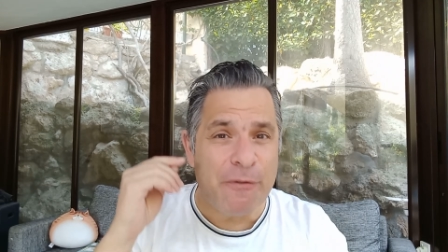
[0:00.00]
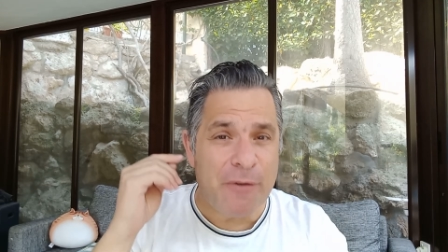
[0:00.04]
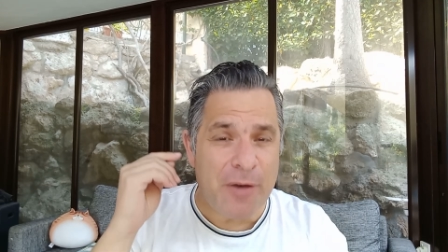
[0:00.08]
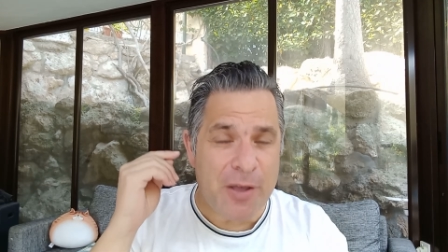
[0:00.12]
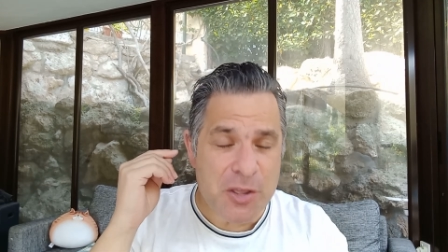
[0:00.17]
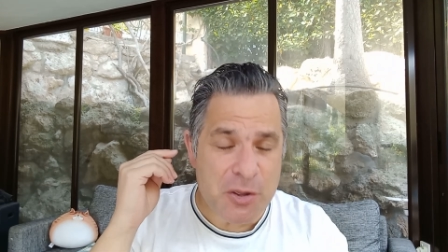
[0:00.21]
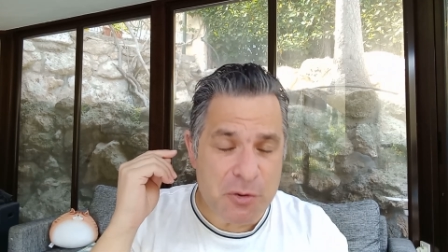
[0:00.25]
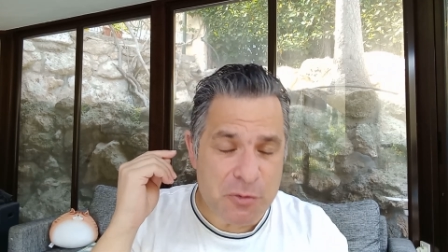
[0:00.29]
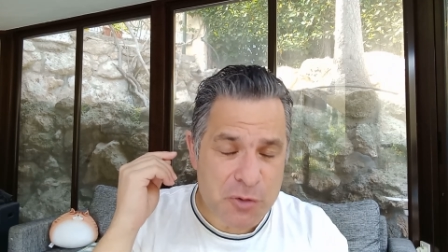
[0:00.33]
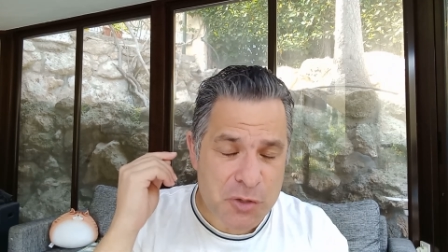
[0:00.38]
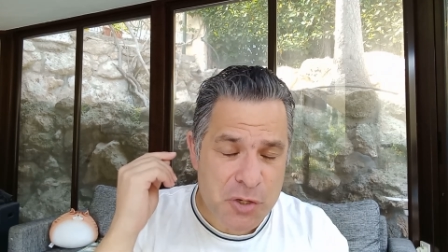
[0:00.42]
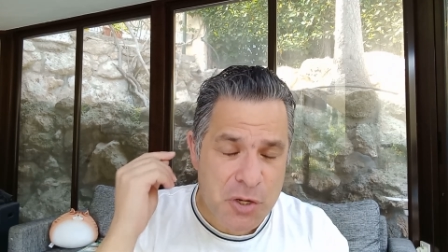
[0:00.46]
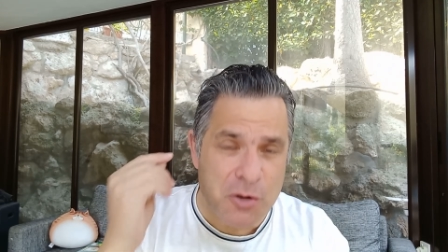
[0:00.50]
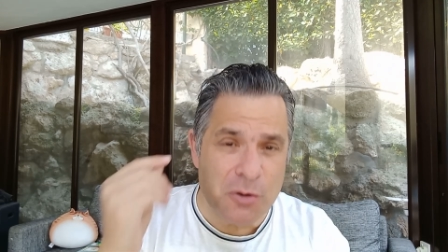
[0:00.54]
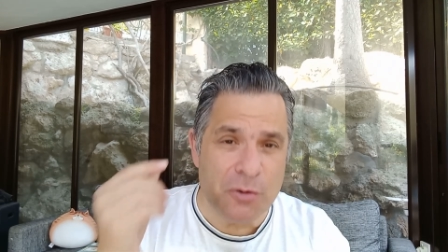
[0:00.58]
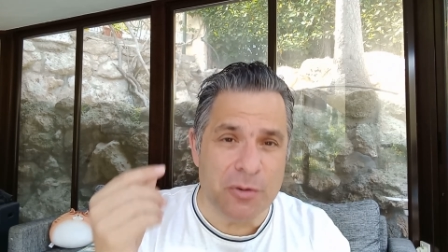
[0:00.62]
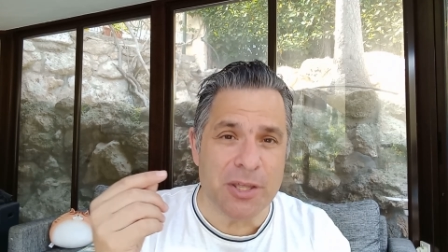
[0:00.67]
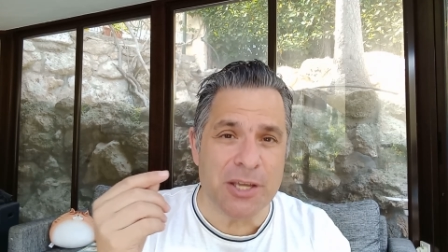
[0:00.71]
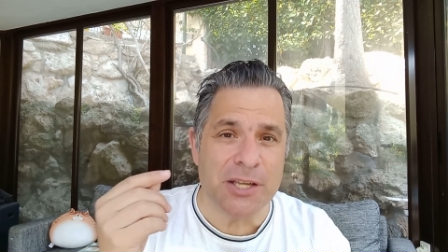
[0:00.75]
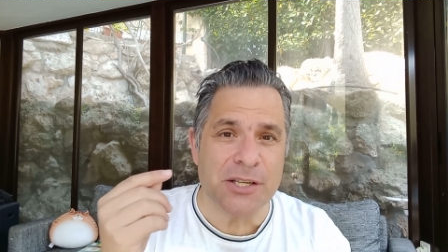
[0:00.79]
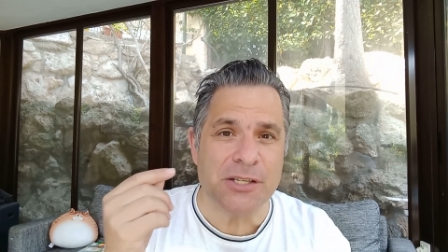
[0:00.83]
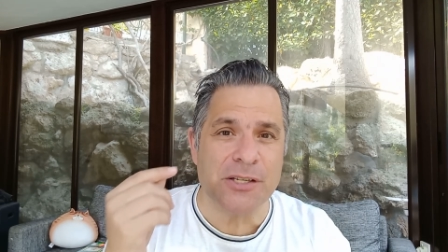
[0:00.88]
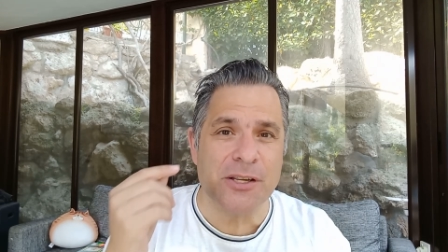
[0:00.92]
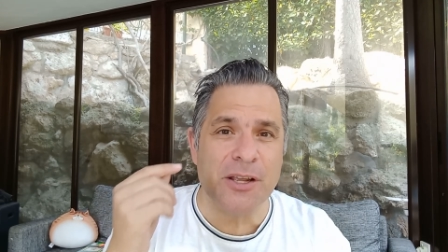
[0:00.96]
you do
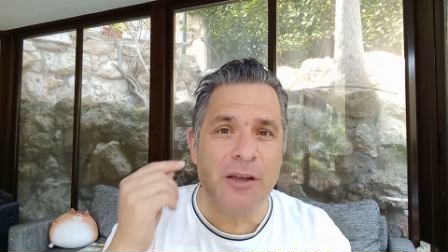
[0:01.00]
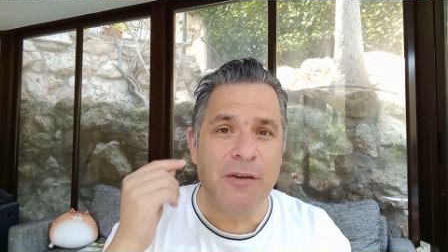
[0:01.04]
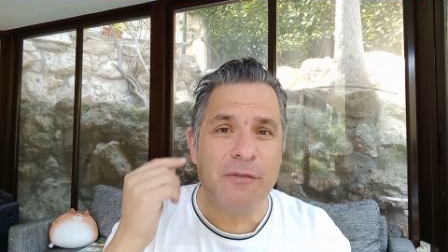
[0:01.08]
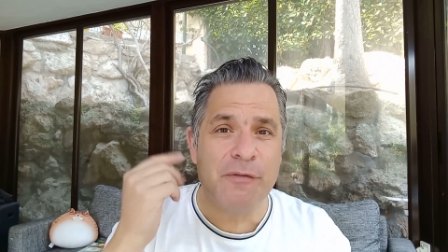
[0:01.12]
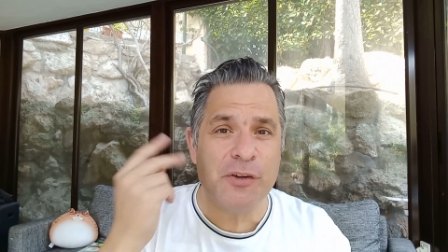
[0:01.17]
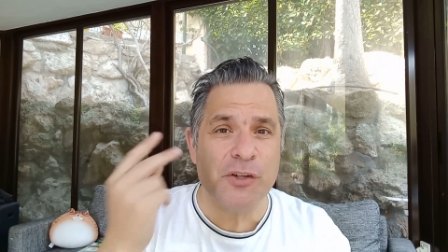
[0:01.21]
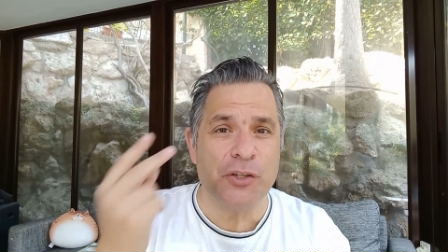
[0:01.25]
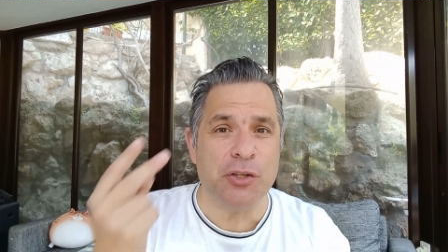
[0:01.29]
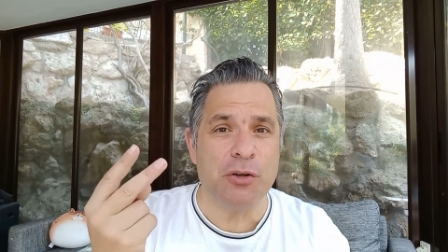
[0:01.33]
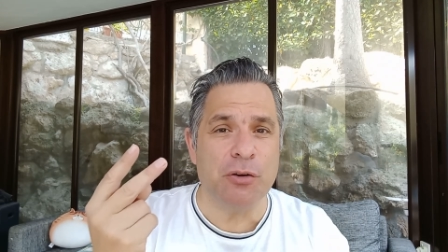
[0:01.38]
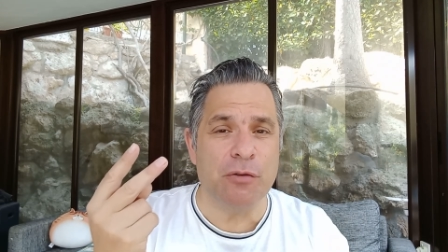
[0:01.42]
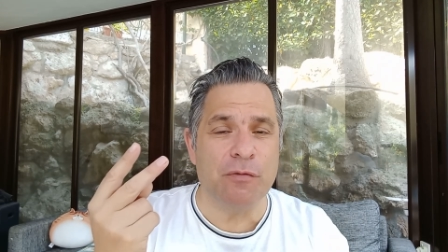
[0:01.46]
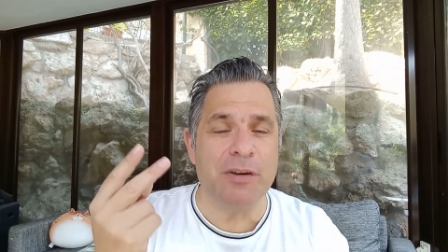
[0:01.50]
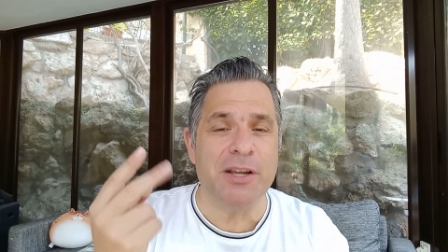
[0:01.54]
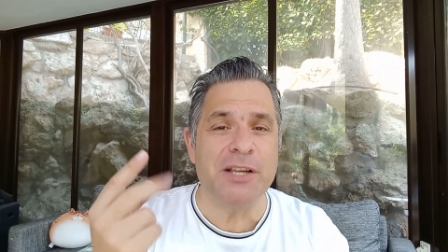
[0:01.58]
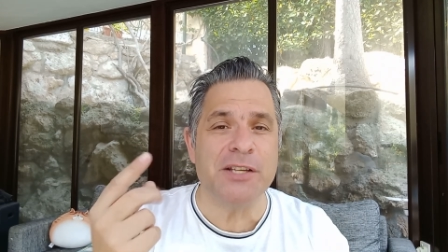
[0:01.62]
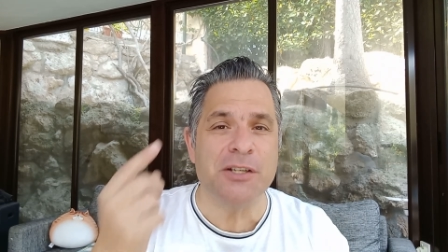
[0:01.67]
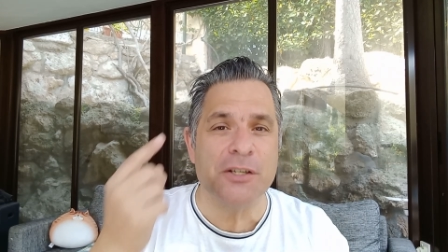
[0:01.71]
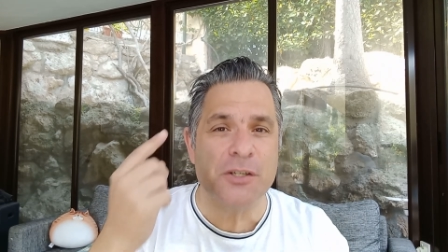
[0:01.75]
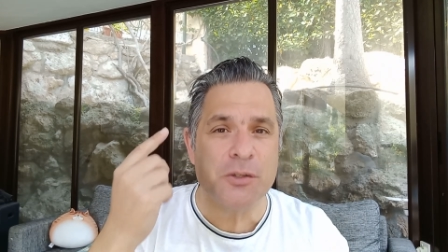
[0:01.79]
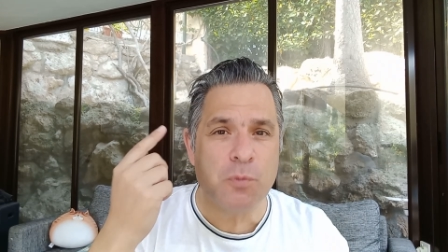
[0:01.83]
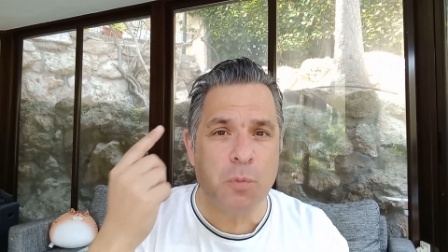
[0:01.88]
this for 2 reasons.